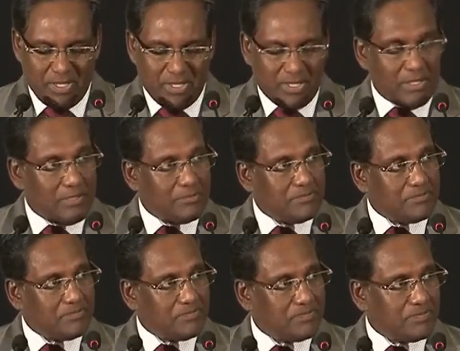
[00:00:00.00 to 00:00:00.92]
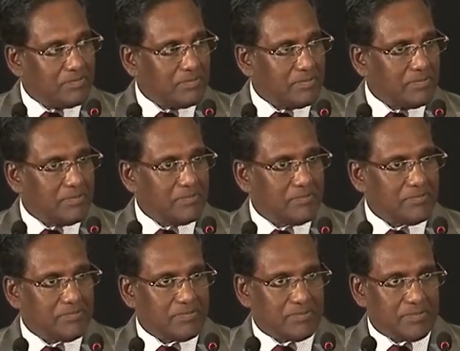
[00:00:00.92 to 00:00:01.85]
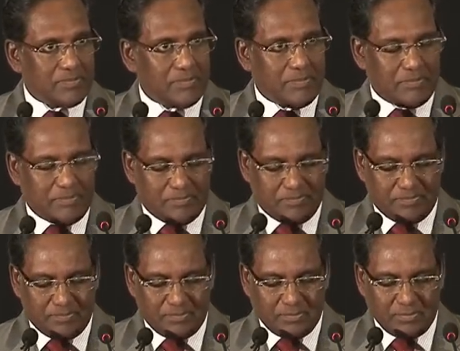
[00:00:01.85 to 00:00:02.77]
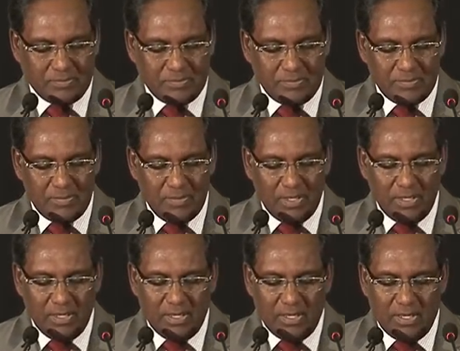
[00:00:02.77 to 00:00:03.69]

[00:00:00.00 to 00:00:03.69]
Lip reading: (silence)